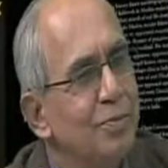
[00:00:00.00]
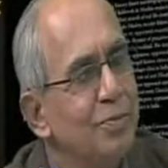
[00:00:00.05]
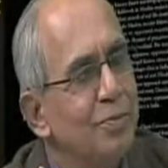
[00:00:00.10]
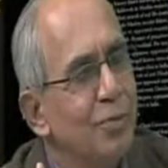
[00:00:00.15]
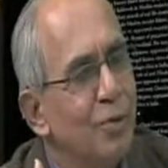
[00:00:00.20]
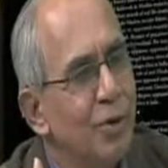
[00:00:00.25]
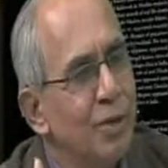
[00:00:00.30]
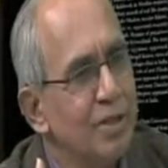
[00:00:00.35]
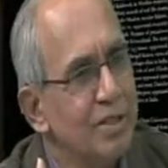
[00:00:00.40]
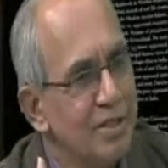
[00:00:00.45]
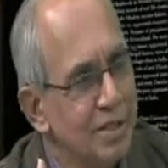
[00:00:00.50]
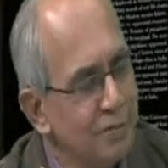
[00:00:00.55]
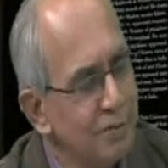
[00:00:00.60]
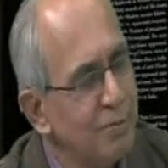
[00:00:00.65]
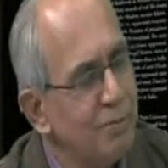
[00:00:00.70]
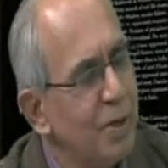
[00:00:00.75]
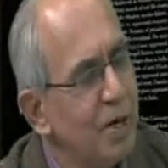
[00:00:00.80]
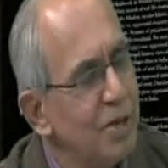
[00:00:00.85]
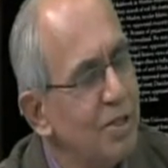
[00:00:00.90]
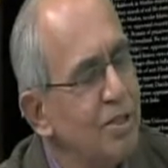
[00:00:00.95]

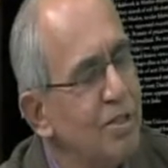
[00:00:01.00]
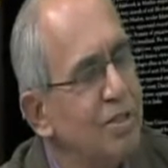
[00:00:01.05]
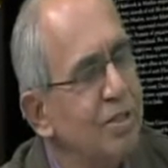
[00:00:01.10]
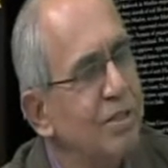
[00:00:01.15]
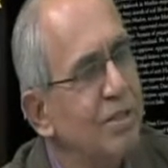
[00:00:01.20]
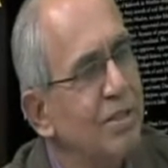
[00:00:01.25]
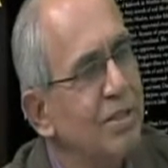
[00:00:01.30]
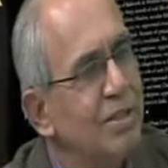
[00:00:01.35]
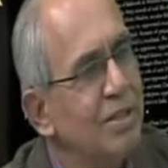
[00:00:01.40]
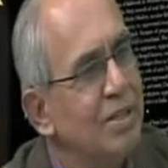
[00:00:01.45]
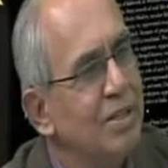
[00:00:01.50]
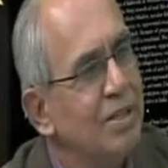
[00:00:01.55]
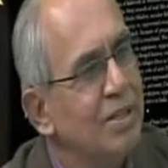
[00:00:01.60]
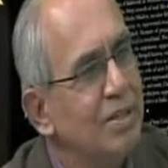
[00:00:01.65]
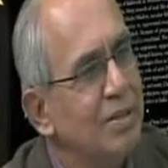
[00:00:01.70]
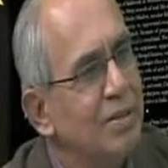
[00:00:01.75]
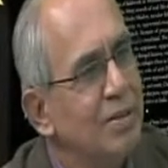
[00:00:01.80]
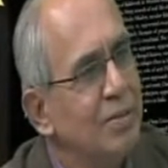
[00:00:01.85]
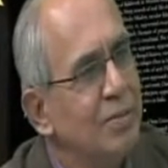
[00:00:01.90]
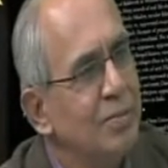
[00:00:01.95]
47 partition
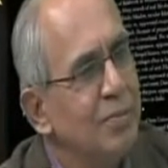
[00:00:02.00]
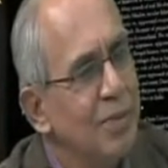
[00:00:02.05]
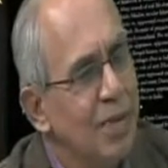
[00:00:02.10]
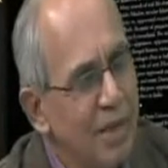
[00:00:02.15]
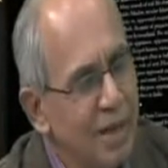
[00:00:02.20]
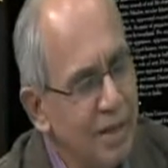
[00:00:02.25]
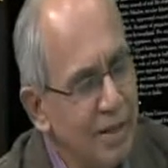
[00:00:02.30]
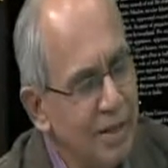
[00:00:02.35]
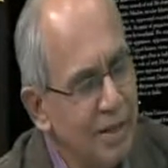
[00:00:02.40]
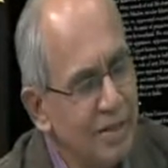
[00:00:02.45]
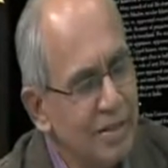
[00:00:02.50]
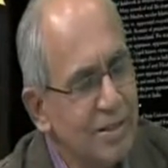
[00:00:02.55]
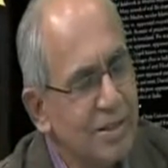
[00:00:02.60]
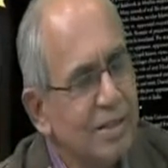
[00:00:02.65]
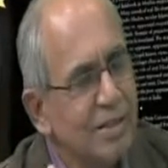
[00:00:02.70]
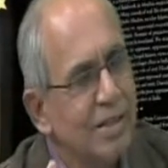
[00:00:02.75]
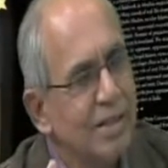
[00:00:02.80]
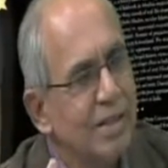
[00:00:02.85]
killings.